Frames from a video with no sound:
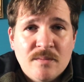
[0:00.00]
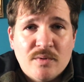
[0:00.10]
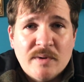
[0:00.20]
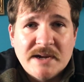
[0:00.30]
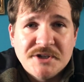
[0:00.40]

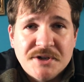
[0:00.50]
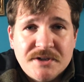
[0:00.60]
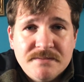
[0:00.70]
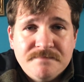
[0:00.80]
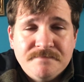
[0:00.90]

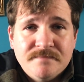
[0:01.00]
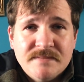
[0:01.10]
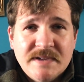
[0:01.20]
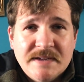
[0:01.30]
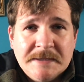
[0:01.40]
pressure,
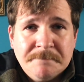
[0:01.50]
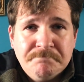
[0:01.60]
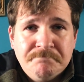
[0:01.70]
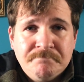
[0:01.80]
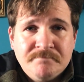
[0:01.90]
um,